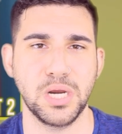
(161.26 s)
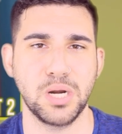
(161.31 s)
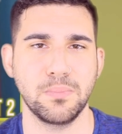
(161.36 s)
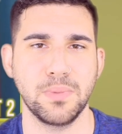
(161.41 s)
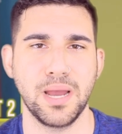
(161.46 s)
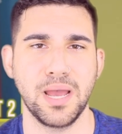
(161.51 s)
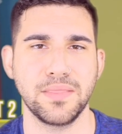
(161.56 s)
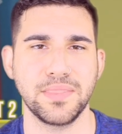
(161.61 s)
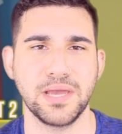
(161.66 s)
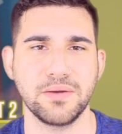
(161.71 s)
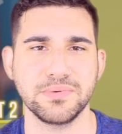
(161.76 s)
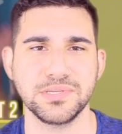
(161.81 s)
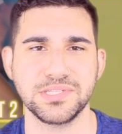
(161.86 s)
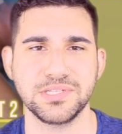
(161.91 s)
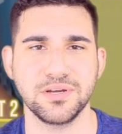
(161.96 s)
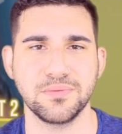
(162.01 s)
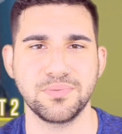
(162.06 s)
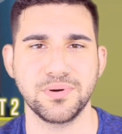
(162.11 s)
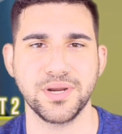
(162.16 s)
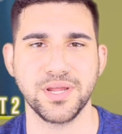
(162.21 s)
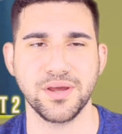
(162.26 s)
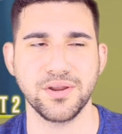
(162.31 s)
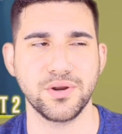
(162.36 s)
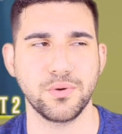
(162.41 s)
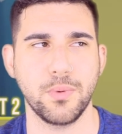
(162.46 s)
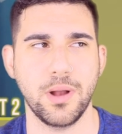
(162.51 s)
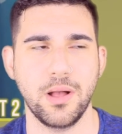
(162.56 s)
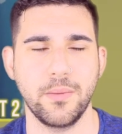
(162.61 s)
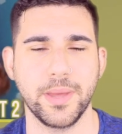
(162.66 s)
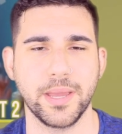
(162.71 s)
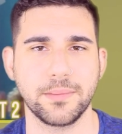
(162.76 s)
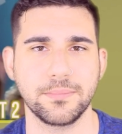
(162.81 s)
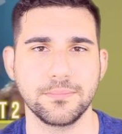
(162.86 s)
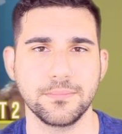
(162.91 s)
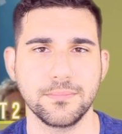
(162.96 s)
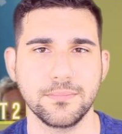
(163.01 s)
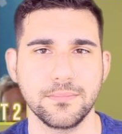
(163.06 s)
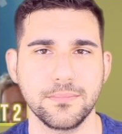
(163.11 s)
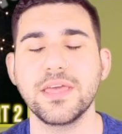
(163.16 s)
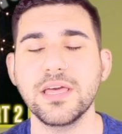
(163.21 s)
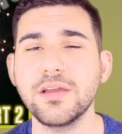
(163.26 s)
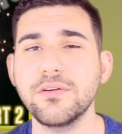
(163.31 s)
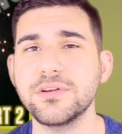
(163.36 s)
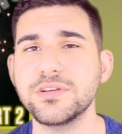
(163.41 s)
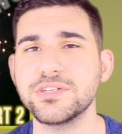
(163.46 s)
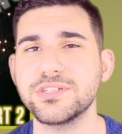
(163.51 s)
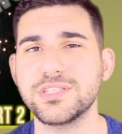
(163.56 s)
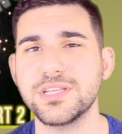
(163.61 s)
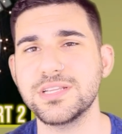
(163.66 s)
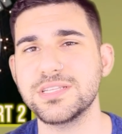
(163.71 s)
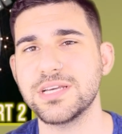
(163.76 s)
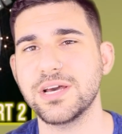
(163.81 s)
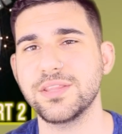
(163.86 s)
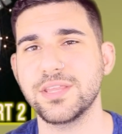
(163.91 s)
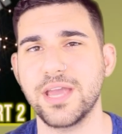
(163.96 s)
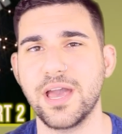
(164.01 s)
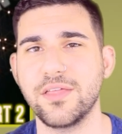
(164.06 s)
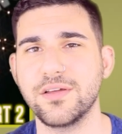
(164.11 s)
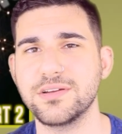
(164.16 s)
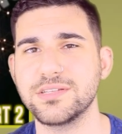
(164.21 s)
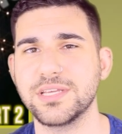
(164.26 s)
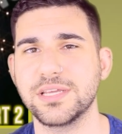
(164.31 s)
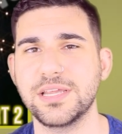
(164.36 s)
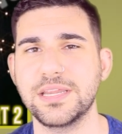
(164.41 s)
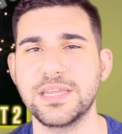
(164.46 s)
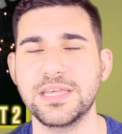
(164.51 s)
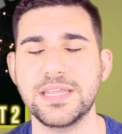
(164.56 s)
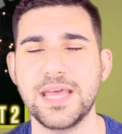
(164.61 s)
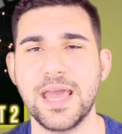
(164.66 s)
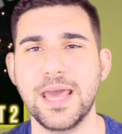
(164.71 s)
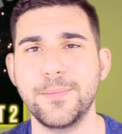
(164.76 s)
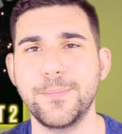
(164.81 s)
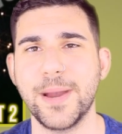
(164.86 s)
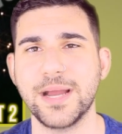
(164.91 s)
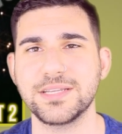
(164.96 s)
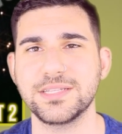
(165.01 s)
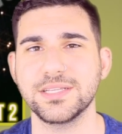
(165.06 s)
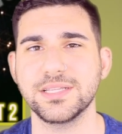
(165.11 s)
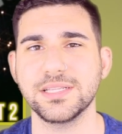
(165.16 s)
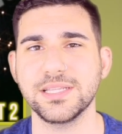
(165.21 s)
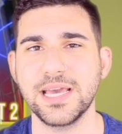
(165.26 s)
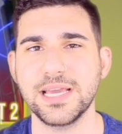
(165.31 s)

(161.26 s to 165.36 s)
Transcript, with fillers: Never mind, that was still pretty underwhelming. The other Rangers then tell the others that they need to head back to the